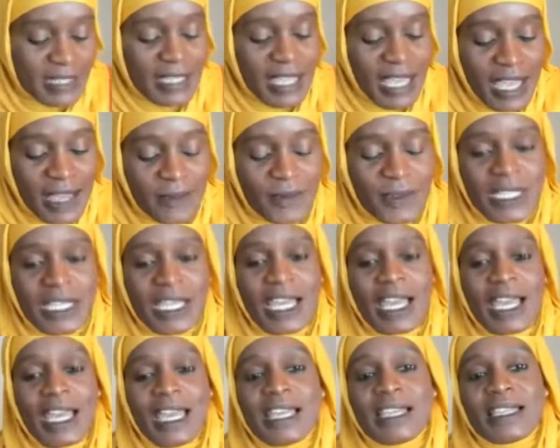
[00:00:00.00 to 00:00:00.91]
The
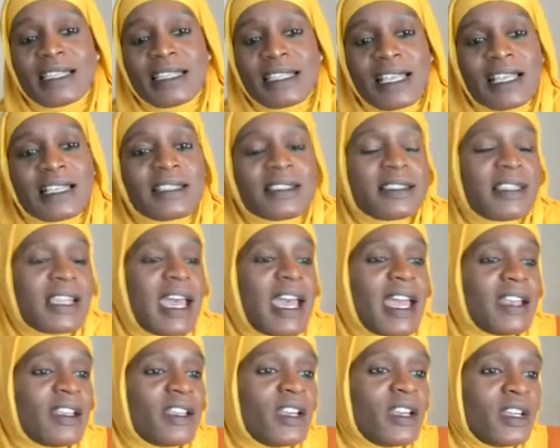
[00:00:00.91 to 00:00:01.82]
FDA says
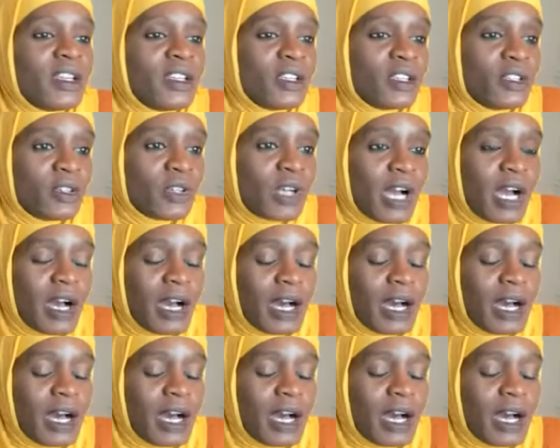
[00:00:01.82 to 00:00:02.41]
that the